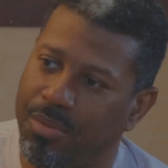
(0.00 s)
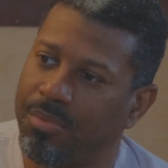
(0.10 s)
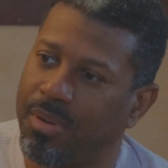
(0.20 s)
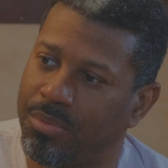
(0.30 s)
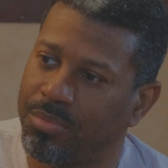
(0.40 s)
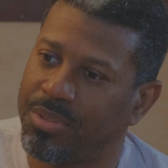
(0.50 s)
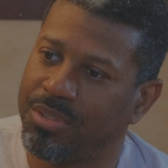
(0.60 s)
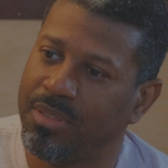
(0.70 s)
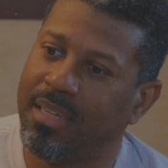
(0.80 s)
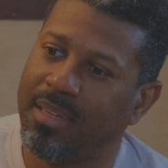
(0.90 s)
What
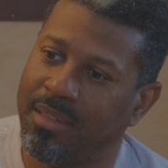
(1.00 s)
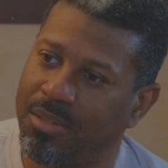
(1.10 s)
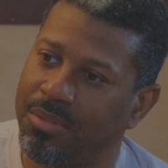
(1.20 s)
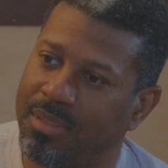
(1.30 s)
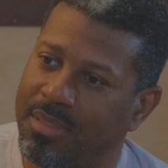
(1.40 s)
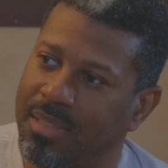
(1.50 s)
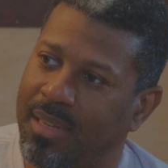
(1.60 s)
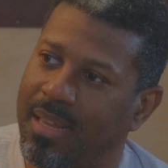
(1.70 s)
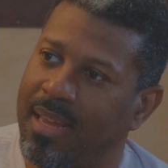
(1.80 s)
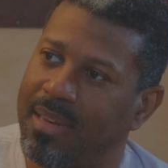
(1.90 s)
you need to do is
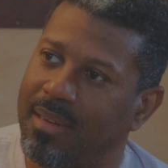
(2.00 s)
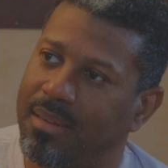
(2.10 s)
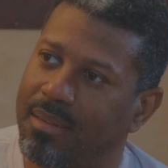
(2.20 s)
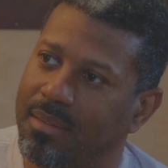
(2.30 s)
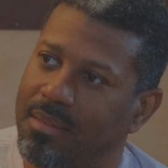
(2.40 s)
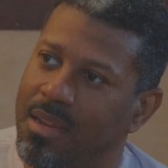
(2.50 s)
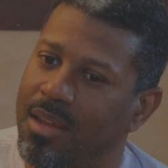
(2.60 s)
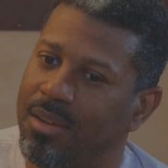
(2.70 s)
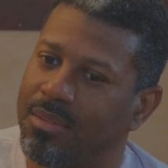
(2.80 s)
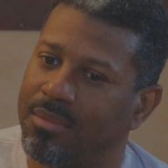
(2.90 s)

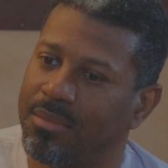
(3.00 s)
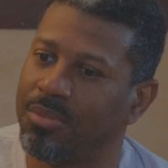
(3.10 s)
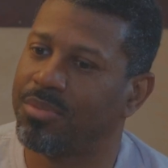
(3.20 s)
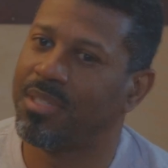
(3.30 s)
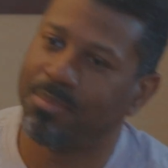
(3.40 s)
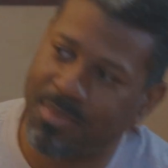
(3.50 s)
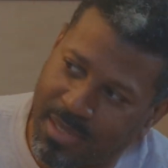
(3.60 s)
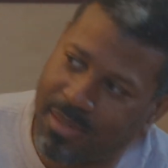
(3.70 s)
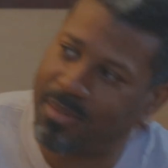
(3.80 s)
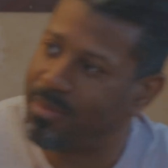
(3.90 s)
don't
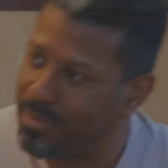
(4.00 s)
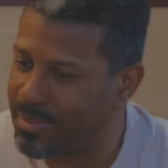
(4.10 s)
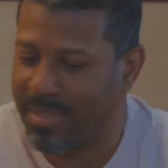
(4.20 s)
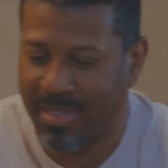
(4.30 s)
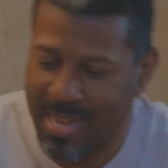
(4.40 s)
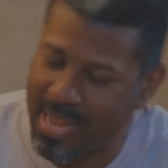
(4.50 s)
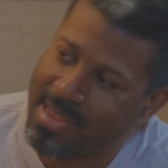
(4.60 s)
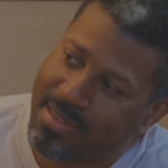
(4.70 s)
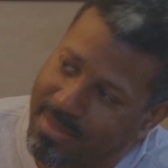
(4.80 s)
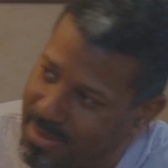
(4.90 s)
tiptoe the
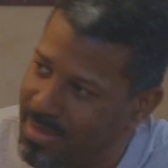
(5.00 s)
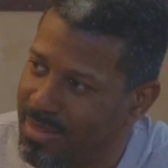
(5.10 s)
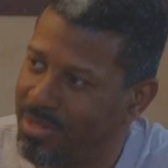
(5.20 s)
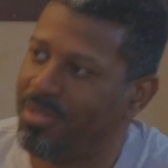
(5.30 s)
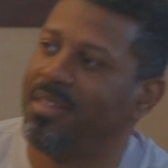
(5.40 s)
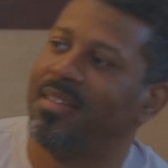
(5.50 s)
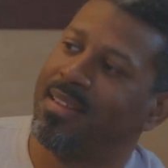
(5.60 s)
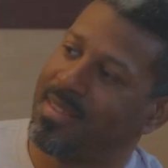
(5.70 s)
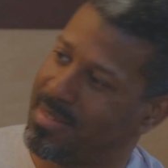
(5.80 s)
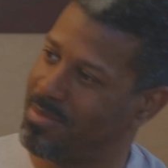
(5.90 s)
line. You need to
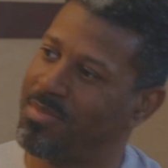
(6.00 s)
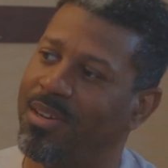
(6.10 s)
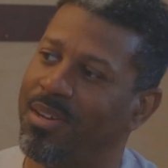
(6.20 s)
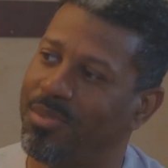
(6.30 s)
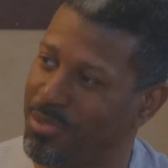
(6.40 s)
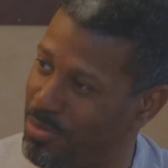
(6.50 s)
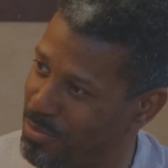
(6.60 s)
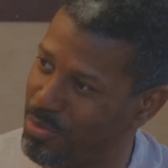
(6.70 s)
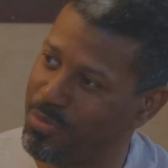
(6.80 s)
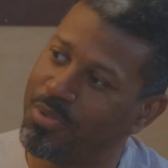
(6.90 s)
let them know you
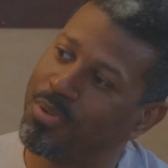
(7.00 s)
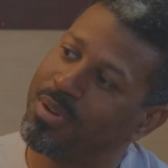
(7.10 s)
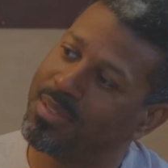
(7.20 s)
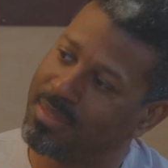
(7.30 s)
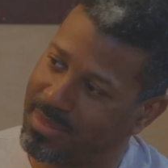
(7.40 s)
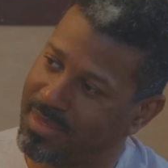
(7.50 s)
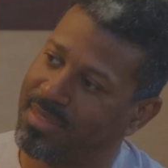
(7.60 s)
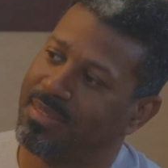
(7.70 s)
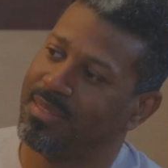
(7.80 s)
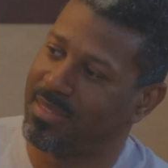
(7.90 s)
moved
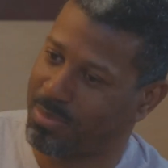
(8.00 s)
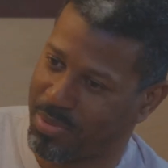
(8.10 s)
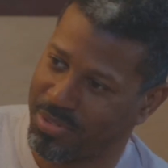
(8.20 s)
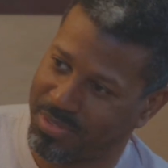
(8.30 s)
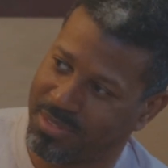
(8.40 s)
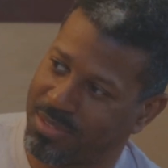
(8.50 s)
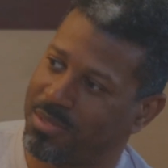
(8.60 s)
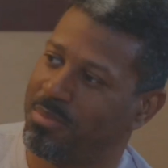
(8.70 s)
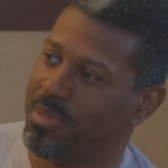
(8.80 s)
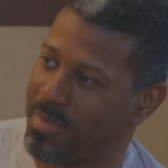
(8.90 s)
on. This person's
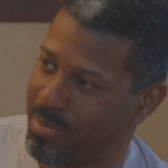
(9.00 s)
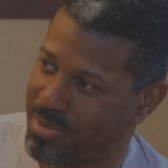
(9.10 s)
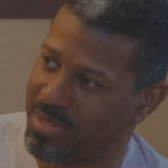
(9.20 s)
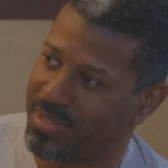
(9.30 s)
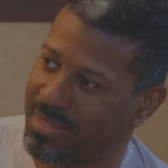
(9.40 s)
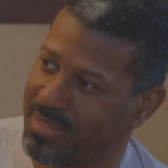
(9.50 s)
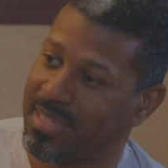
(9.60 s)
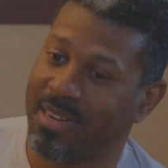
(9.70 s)
going to be my person.